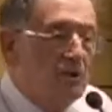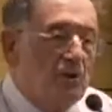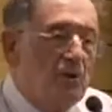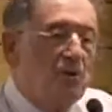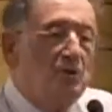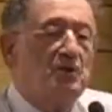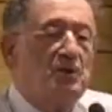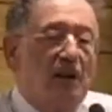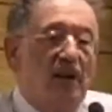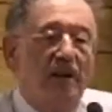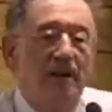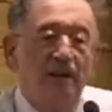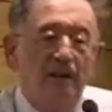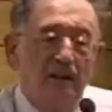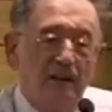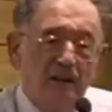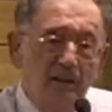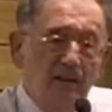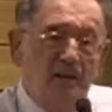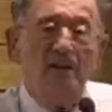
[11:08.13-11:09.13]
the Jews are an
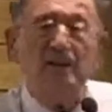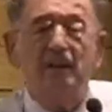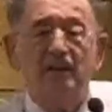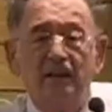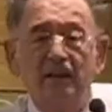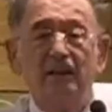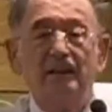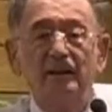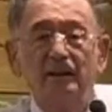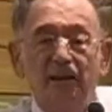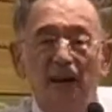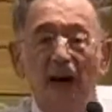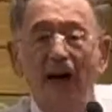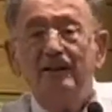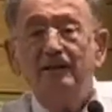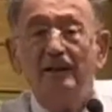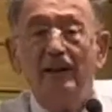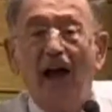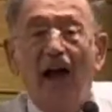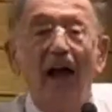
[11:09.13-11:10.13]
ethnicity that
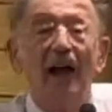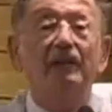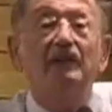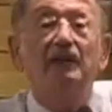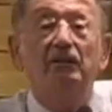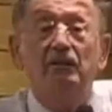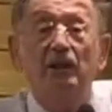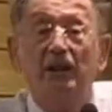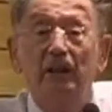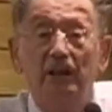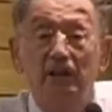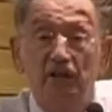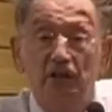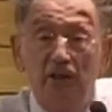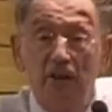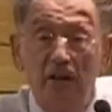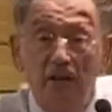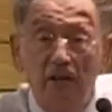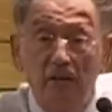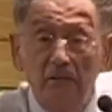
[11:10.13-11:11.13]
has had a
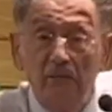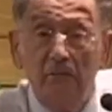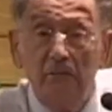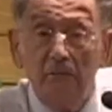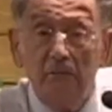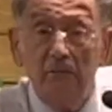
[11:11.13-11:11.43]
religion